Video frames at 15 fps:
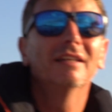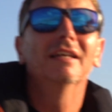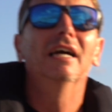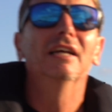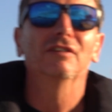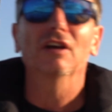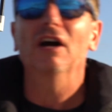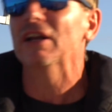
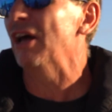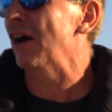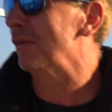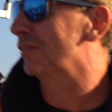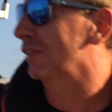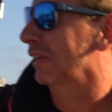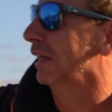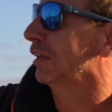I know
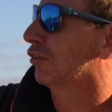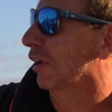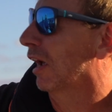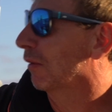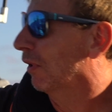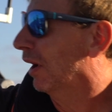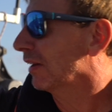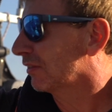it's cliche,
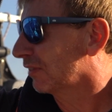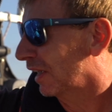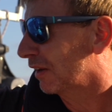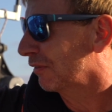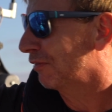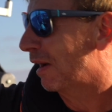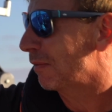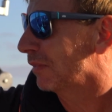right, to say
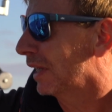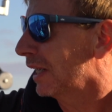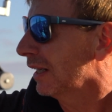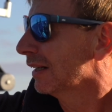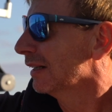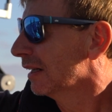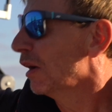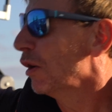the family,
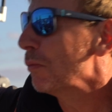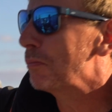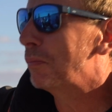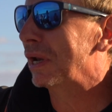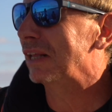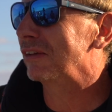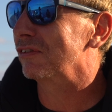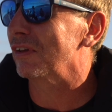
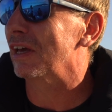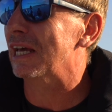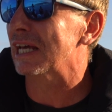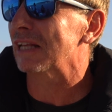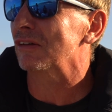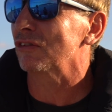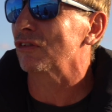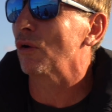but it's
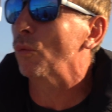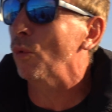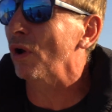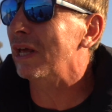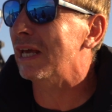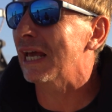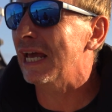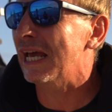what
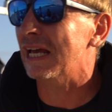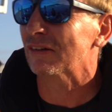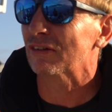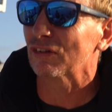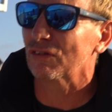it is.